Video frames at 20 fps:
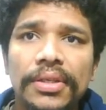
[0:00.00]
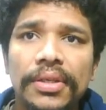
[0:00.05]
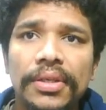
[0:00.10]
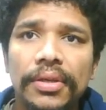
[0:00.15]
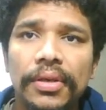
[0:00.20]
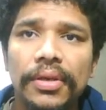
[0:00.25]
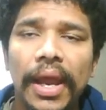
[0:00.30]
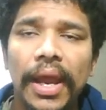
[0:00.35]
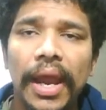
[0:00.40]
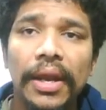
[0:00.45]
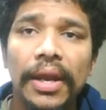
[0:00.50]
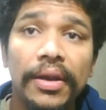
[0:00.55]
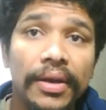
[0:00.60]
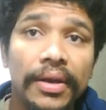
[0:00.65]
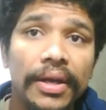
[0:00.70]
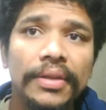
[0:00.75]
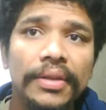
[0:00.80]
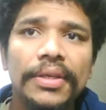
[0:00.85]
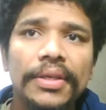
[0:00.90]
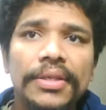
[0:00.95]
and
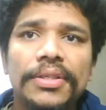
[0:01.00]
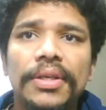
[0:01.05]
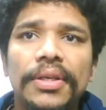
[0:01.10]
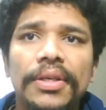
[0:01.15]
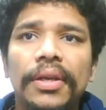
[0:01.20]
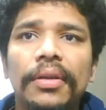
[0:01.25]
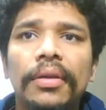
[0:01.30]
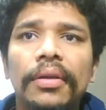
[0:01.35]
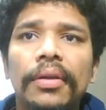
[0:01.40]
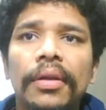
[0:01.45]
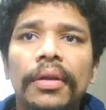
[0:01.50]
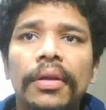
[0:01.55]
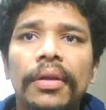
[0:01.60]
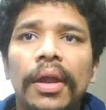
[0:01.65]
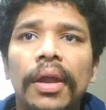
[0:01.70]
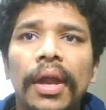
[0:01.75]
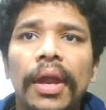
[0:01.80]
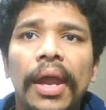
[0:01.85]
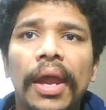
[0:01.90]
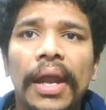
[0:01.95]
read the string
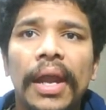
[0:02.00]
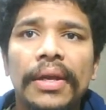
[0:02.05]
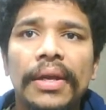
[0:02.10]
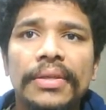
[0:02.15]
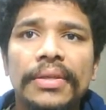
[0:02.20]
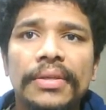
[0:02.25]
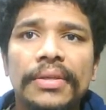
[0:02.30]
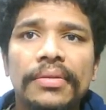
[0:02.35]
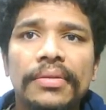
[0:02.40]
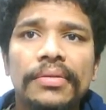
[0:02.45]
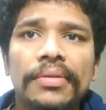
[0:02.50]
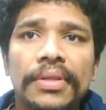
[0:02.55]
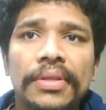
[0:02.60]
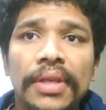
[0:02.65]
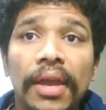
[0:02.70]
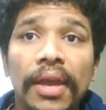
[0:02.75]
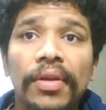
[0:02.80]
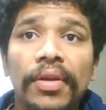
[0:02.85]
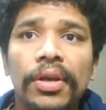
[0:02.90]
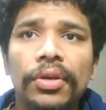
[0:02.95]
and
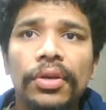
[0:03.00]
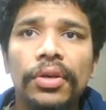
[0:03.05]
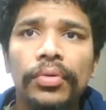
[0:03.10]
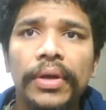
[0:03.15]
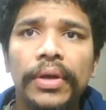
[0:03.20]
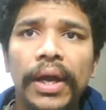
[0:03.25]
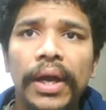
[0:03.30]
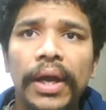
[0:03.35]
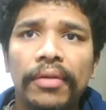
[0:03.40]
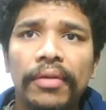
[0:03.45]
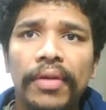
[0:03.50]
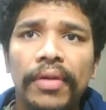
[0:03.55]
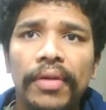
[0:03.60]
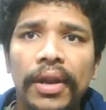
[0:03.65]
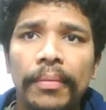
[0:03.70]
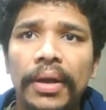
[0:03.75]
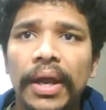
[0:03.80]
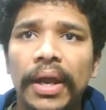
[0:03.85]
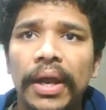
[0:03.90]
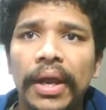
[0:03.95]
save into data
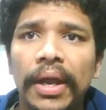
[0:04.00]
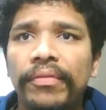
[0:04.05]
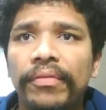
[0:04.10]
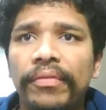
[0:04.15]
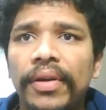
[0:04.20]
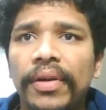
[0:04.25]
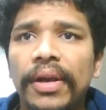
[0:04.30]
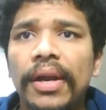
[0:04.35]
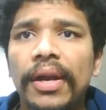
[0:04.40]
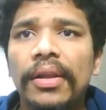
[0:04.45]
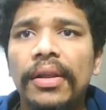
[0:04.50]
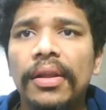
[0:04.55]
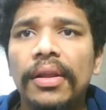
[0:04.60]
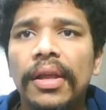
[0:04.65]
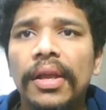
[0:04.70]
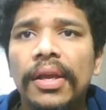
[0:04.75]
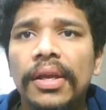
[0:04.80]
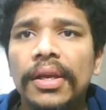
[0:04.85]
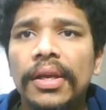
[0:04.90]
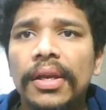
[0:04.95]
variable. And after that
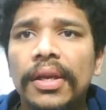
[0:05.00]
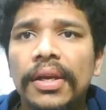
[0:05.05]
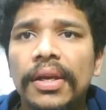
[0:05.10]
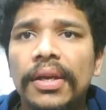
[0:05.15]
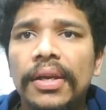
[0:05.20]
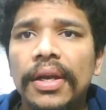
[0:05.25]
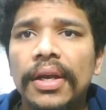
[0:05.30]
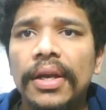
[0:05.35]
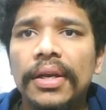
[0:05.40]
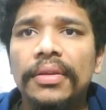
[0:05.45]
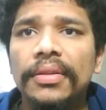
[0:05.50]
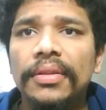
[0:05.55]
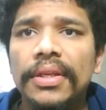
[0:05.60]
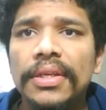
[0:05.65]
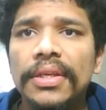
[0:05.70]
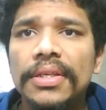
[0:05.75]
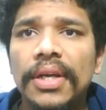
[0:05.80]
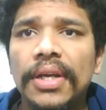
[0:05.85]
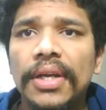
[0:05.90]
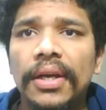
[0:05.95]
read this
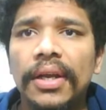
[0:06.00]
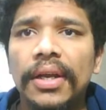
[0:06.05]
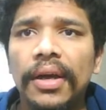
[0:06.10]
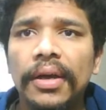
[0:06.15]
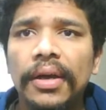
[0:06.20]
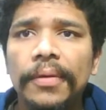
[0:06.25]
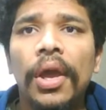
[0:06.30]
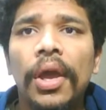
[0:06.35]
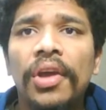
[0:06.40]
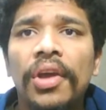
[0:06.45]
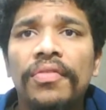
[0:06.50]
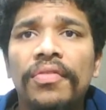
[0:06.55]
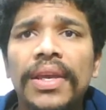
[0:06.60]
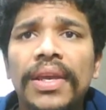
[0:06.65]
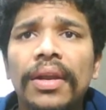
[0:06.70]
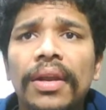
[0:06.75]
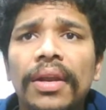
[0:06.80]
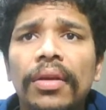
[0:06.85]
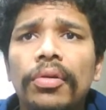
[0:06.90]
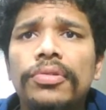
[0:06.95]
data. We
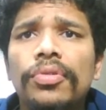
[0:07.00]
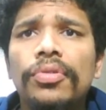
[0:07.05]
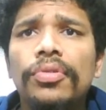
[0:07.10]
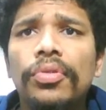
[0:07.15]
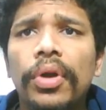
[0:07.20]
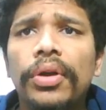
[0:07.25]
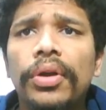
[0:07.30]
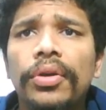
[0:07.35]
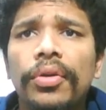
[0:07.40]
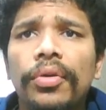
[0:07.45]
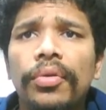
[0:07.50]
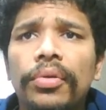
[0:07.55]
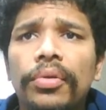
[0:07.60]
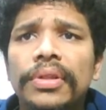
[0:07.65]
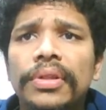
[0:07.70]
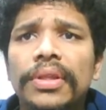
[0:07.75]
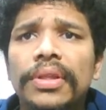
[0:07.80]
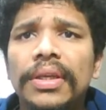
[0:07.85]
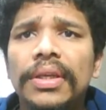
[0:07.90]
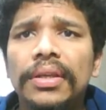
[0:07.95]
can also control
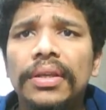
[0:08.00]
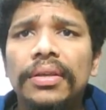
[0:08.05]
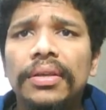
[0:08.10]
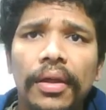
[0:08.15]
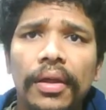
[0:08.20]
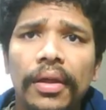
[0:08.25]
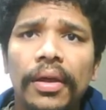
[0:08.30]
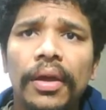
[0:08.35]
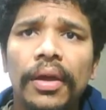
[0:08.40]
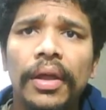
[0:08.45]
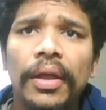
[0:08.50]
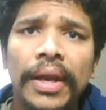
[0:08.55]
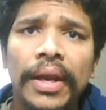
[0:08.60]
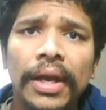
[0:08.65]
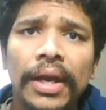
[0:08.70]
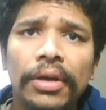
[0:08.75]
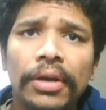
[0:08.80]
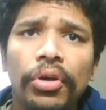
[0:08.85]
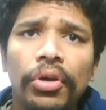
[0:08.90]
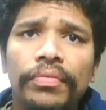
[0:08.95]
the
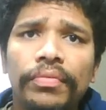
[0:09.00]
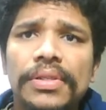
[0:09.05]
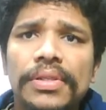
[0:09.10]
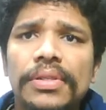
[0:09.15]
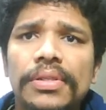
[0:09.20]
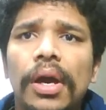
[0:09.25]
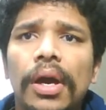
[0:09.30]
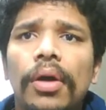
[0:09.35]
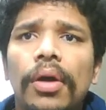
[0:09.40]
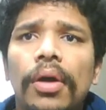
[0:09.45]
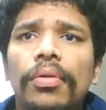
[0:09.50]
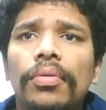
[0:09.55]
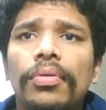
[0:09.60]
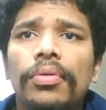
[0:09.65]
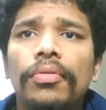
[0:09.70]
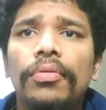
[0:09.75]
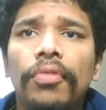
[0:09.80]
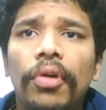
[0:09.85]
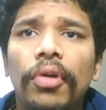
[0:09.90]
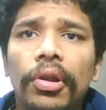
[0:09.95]
rate of the
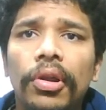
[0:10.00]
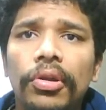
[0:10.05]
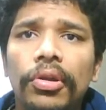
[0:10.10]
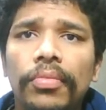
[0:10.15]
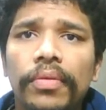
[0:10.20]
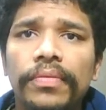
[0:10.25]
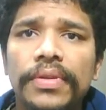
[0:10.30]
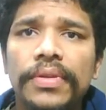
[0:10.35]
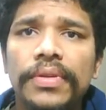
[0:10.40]
sound, volume of the